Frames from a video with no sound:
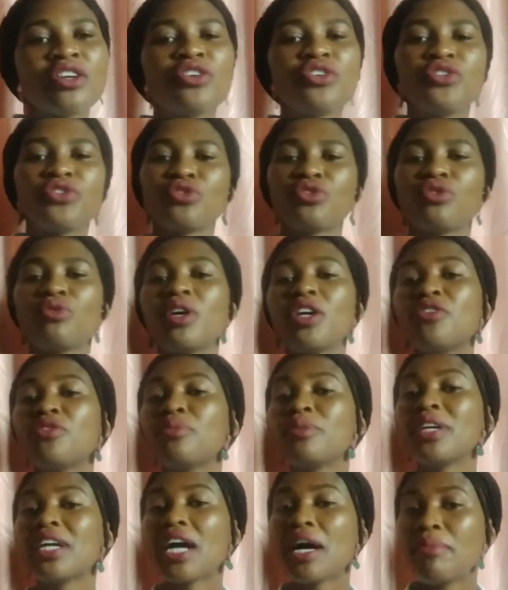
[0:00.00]
So when you
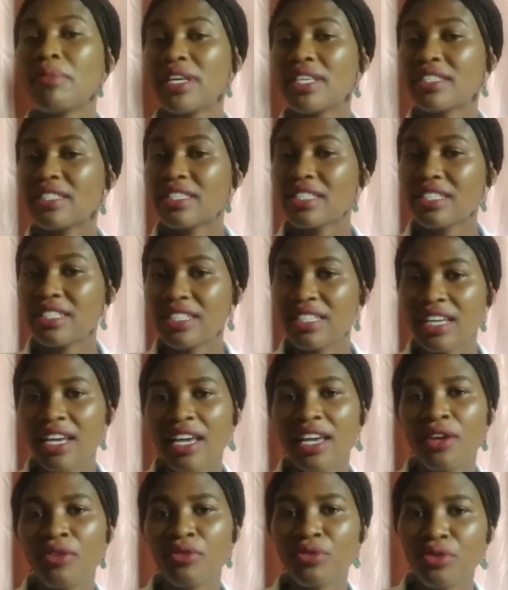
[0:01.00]
become a senior
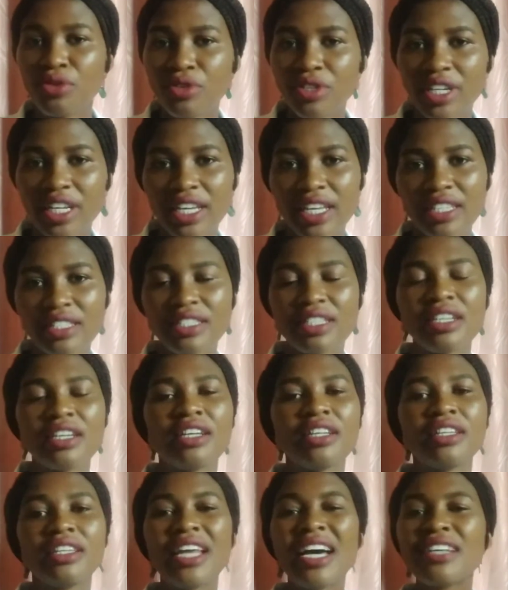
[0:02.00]
enrolled nurse,
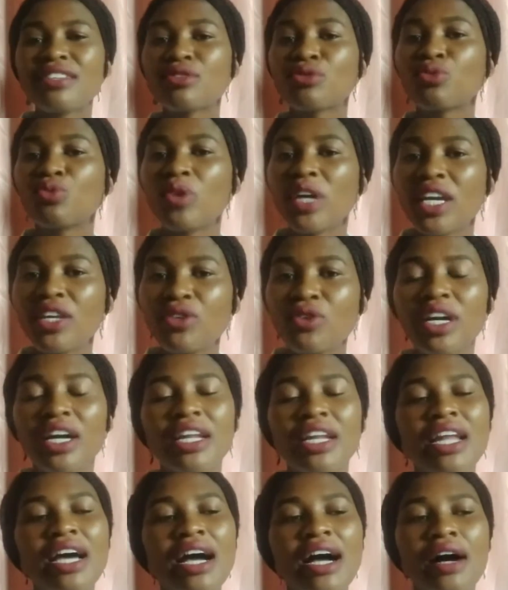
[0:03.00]
that's when you
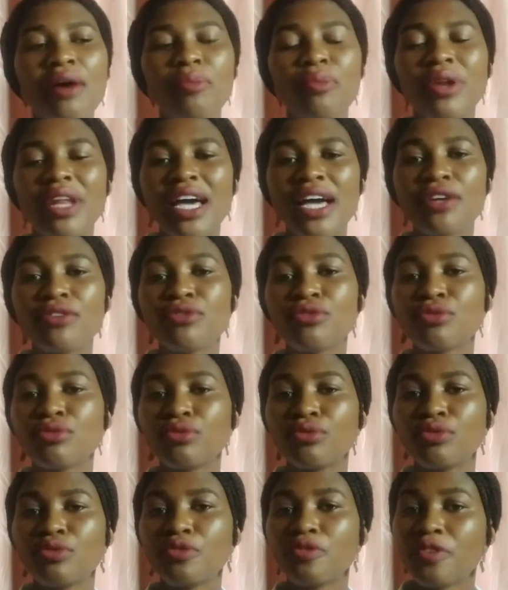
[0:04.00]
can now apply
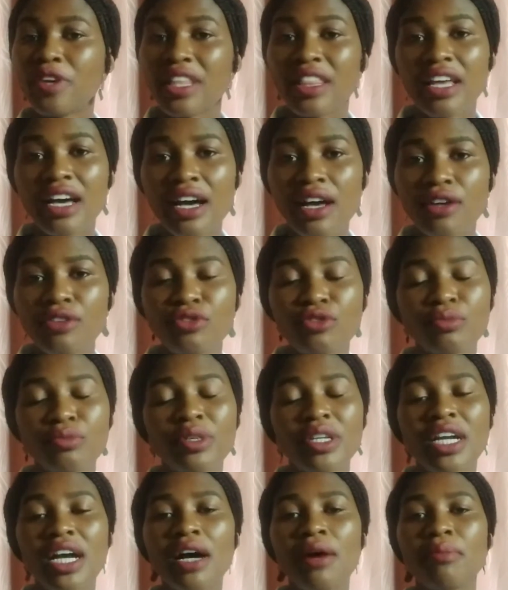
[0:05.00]
to further to
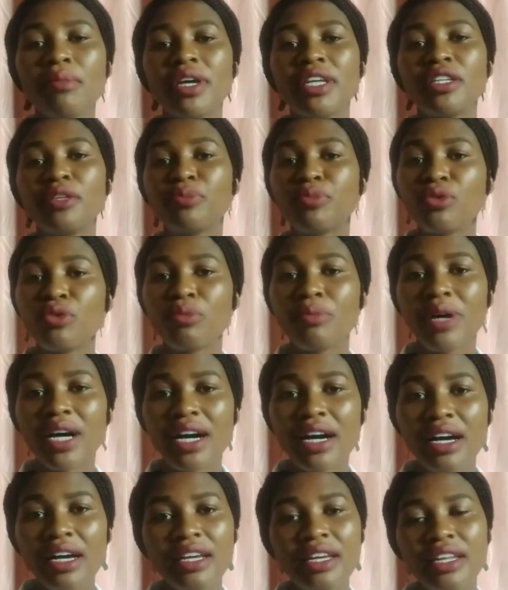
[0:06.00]
become a
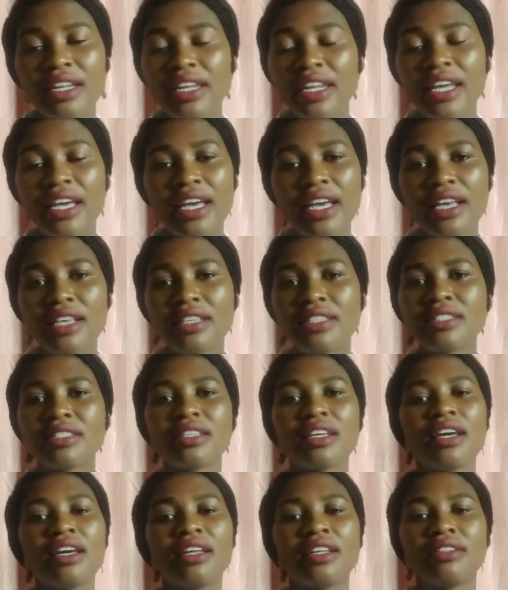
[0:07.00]
diploma nurse
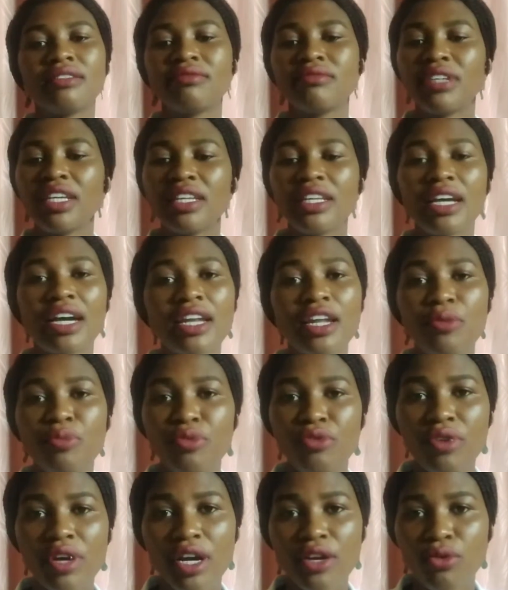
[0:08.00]
and any other
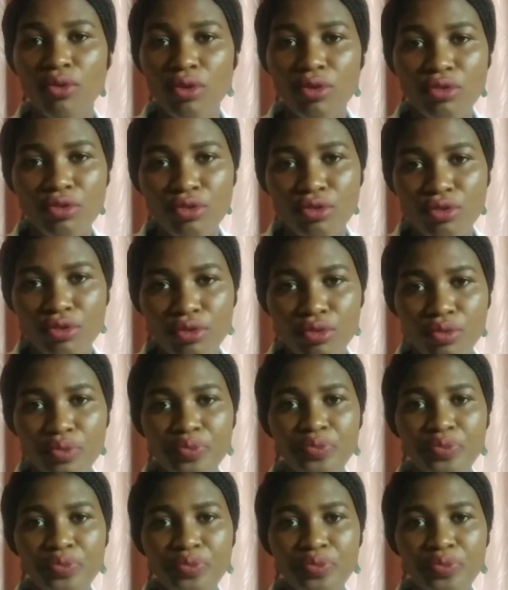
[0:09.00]
program you want to do.